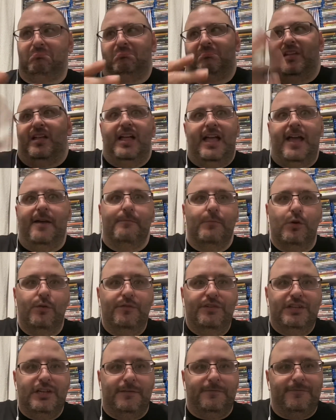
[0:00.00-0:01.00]
they'll have
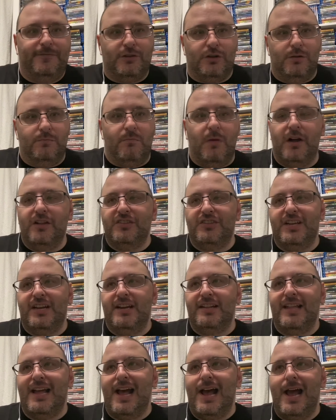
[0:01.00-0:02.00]
movies up for months at
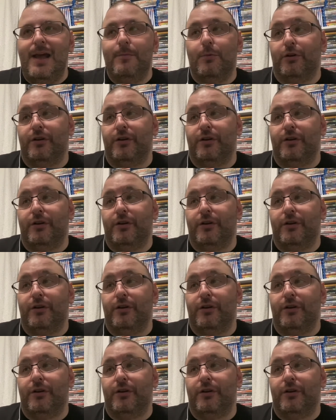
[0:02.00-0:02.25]
a time